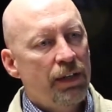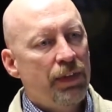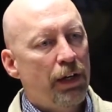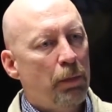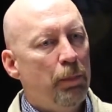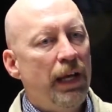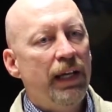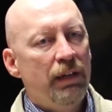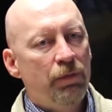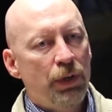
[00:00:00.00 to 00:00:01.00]
that are
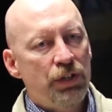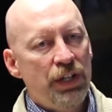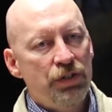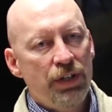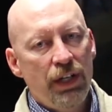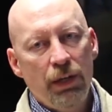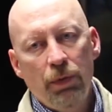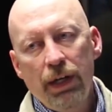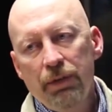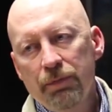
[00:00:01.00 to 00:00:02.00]
begging for attention
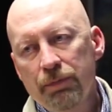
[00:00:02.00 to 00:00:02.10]
anyway.